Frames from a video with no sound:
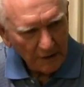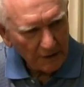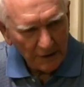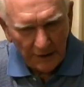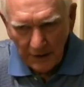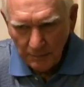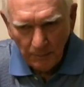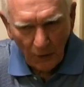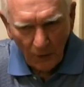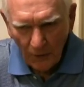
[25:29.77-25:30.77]
are just
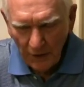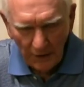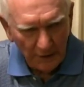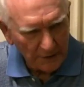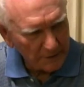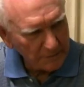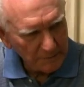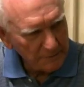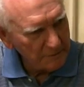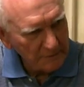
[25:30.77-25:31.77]
pouring the
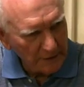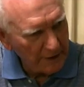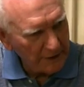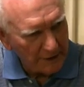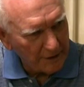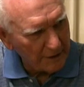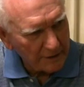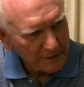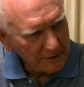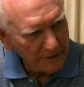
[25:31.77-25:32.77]
lead in there,
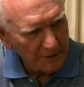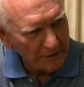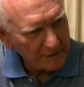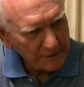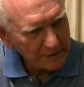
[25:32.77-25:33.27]
you know.